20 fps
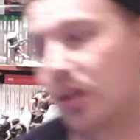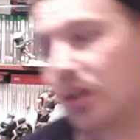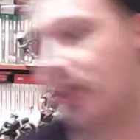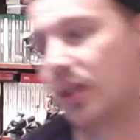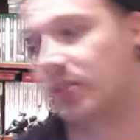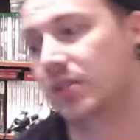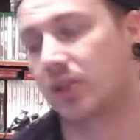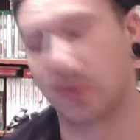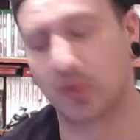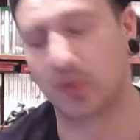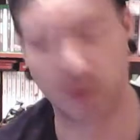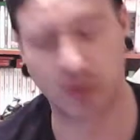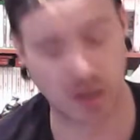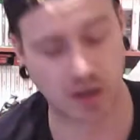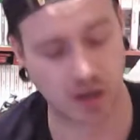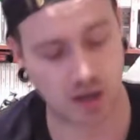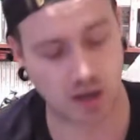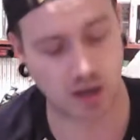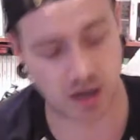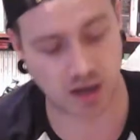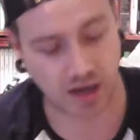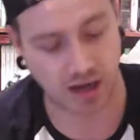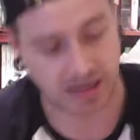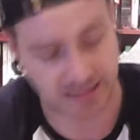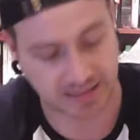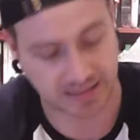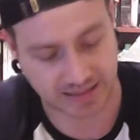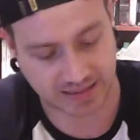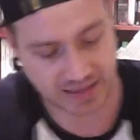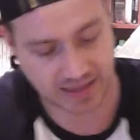So I
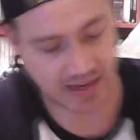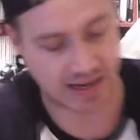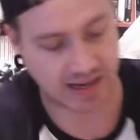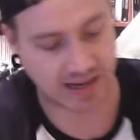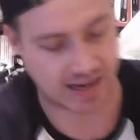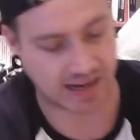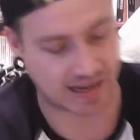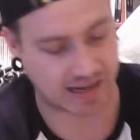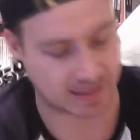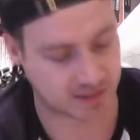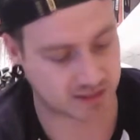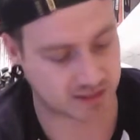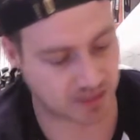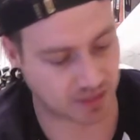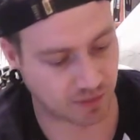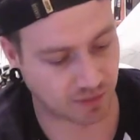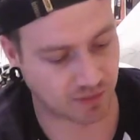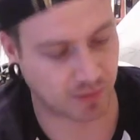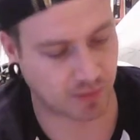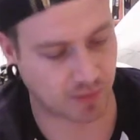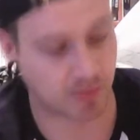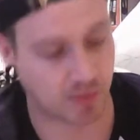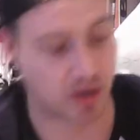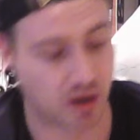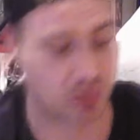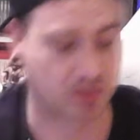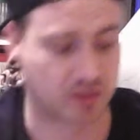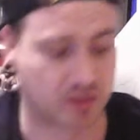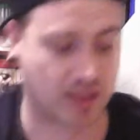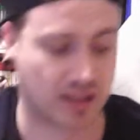did that, and someone from my
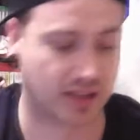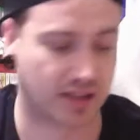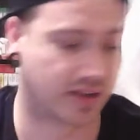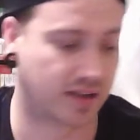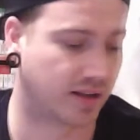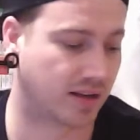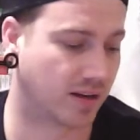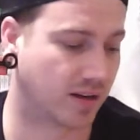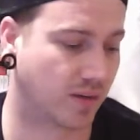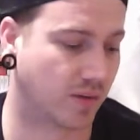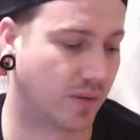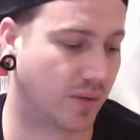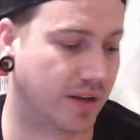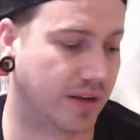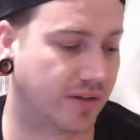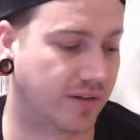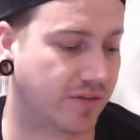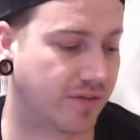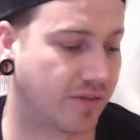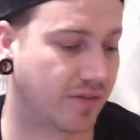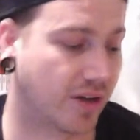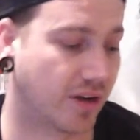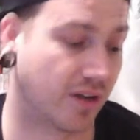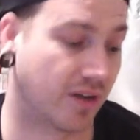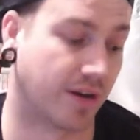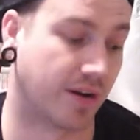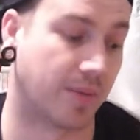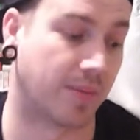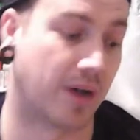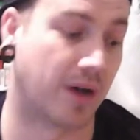work was like, her
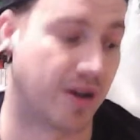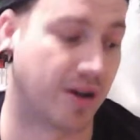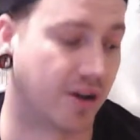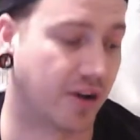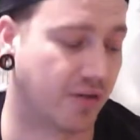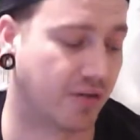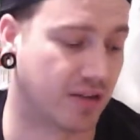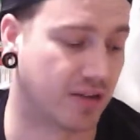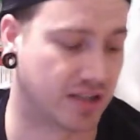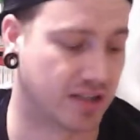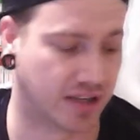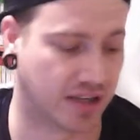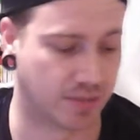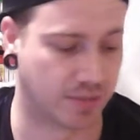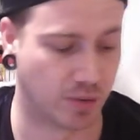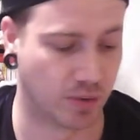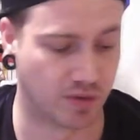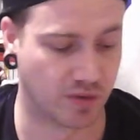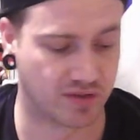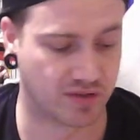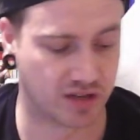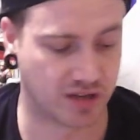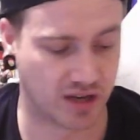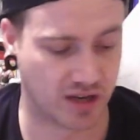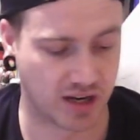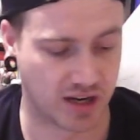and her partner had recently moved.